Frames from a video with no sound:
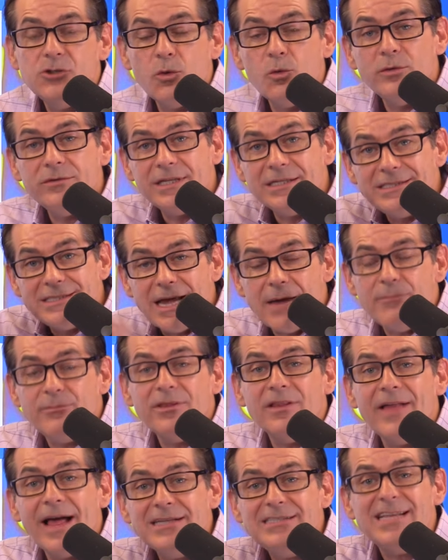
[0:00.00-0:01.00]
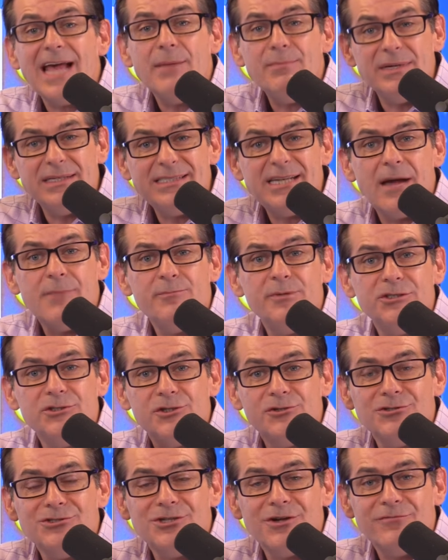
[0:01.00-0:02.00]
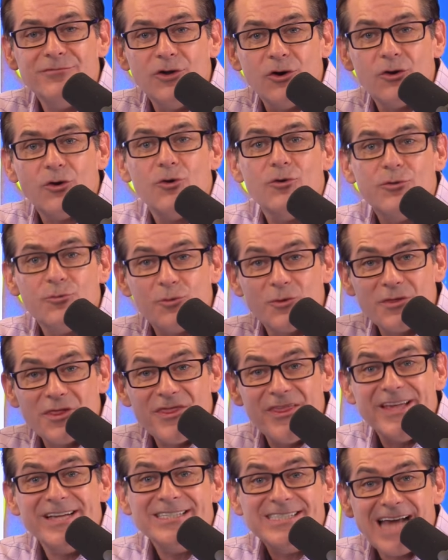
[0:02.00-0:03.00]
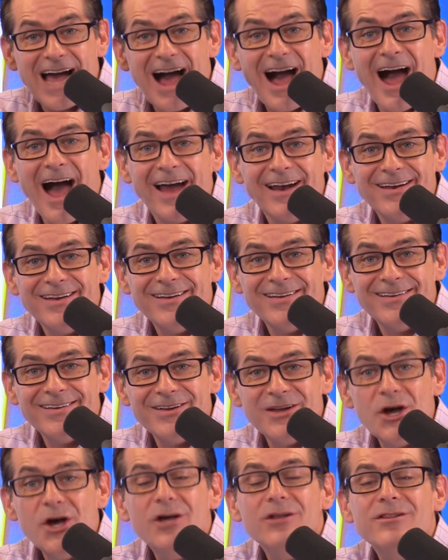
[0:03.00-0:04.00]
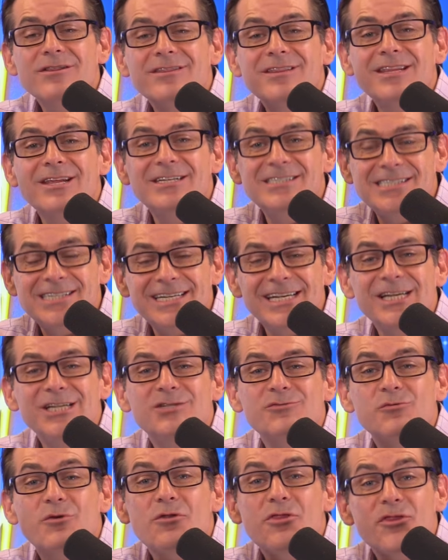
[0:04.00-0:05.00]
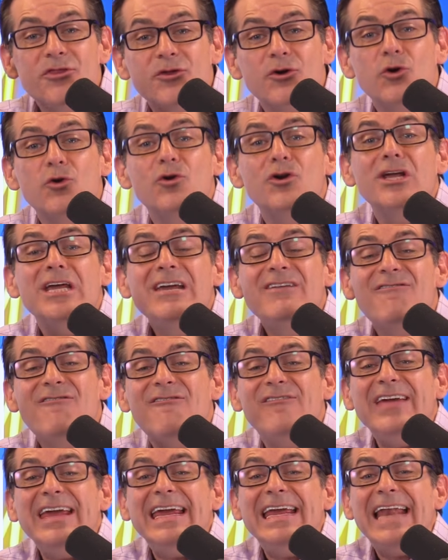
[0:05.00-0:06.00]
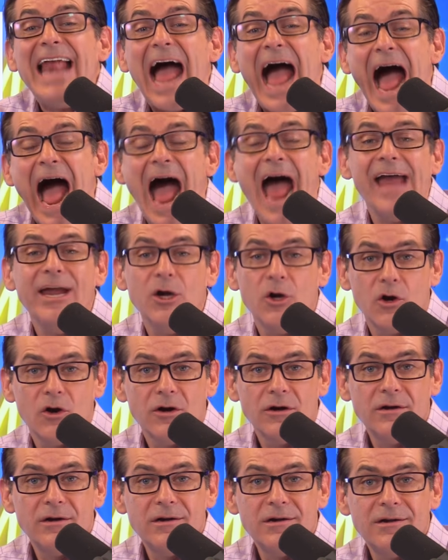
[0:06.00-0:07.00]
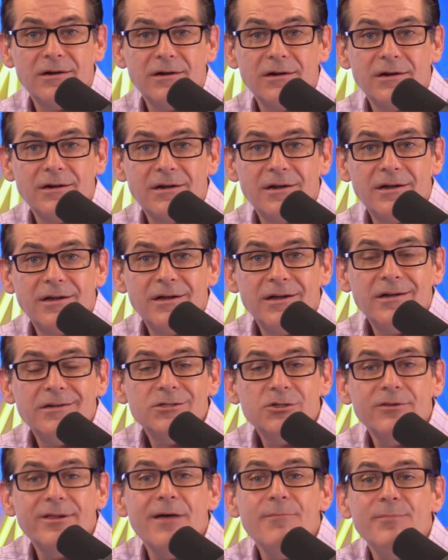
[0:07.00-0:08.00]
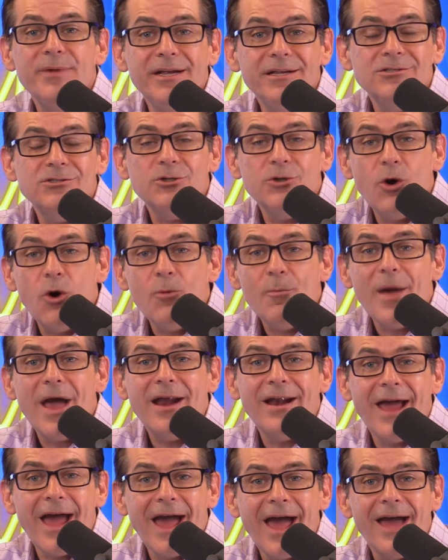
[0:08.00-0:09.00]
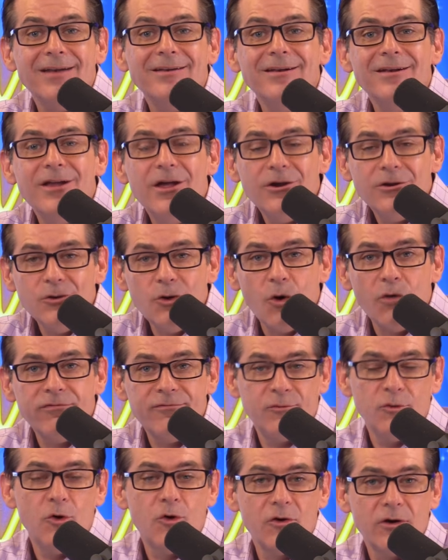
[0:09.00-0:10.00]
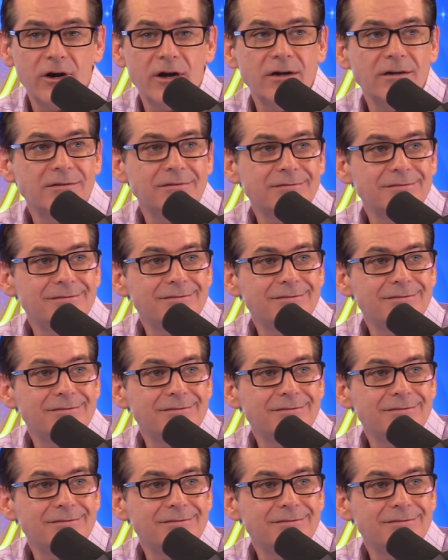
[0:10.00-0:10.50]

with the last time the temperatures of the Earth were this hot, the seas were 30 feet higher. So that means no Manhattan, no Florida.